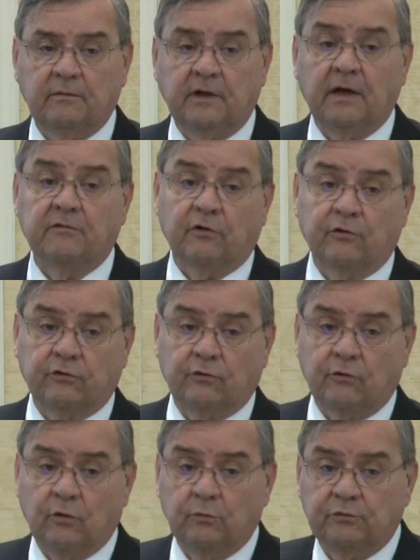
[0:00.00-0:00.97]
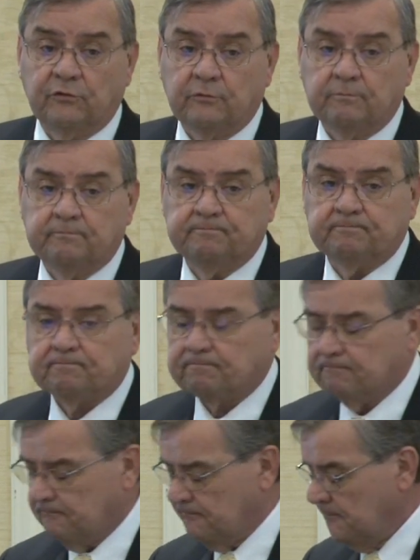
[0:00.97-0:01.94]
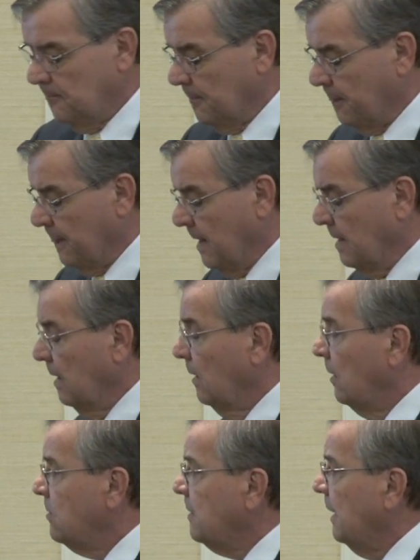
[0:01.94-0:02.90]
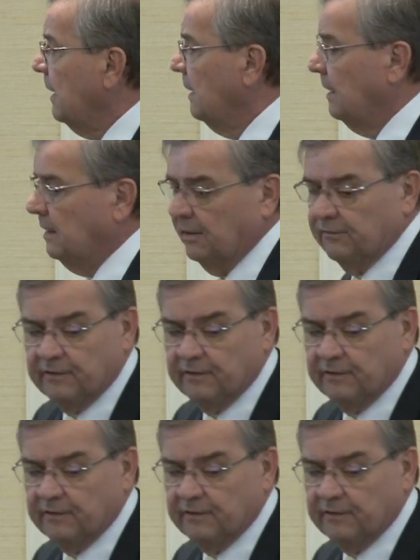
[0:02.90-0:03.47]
diverse groups. Okay, and then